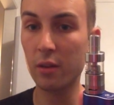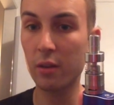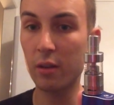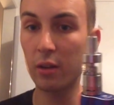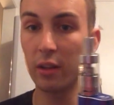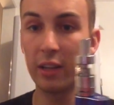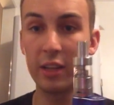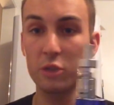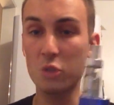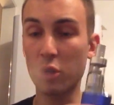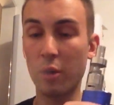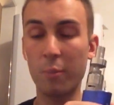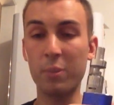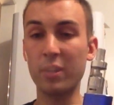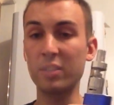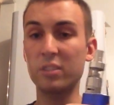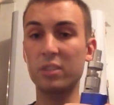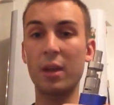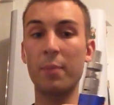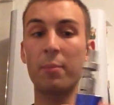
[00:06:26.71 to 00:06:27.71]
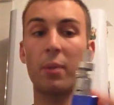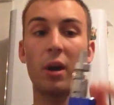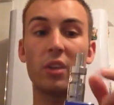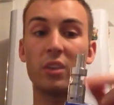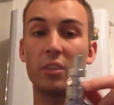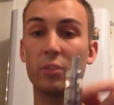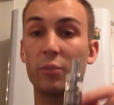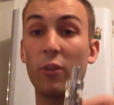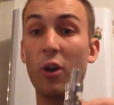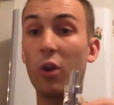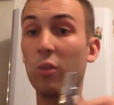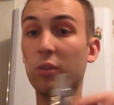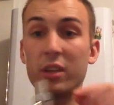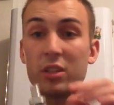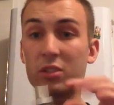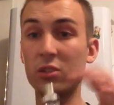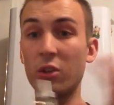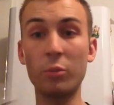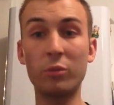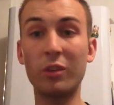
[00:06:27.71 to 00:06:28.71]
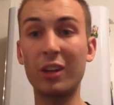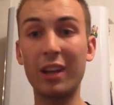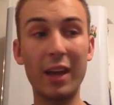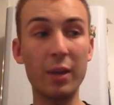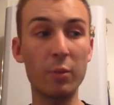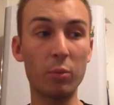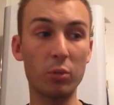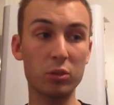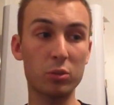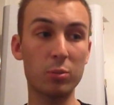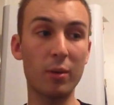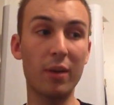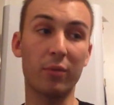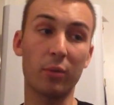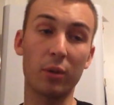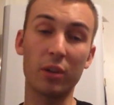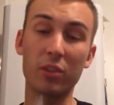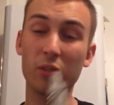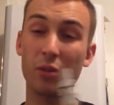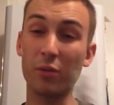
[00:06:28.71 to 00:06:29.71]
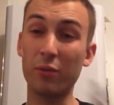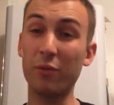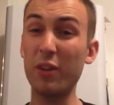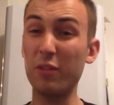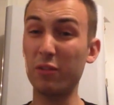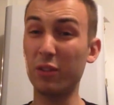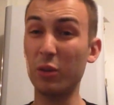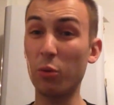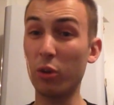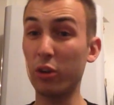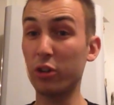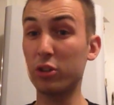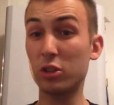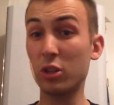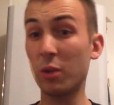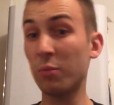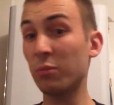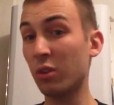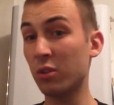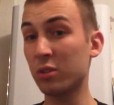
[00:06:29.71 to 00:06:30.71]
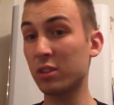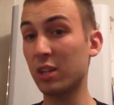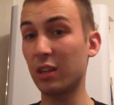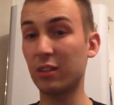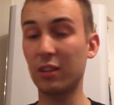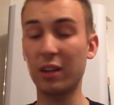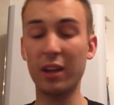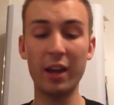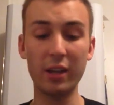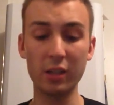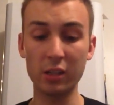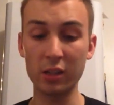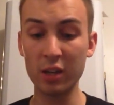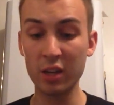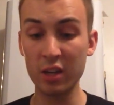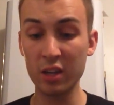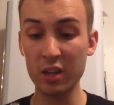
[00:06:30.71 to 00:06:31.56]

literally I'm pressing that button, it's firing, there's no delay whatsoever. Whereas on 50W you sometimes get a delay.